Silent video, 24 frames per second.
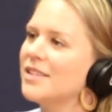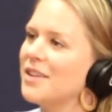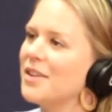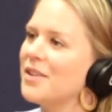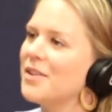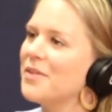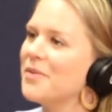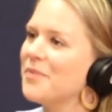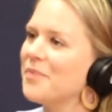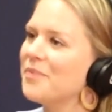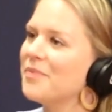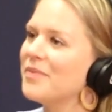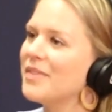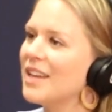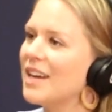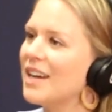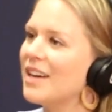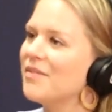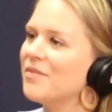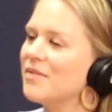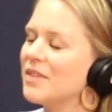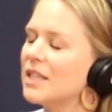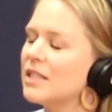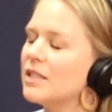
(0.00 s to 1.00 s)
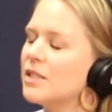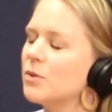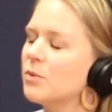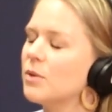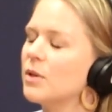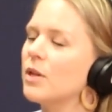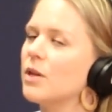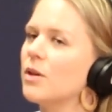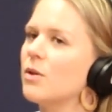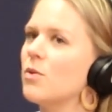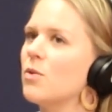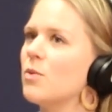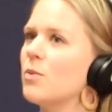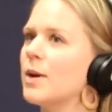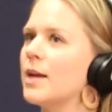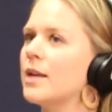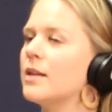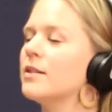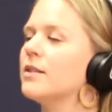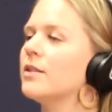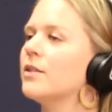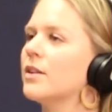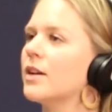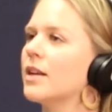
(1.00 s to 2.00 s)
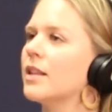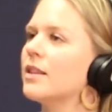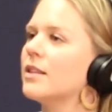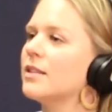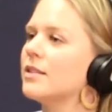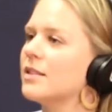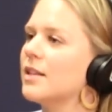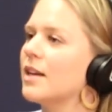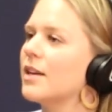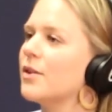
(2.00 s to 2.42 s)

So yeah, it's a really cool way to look at the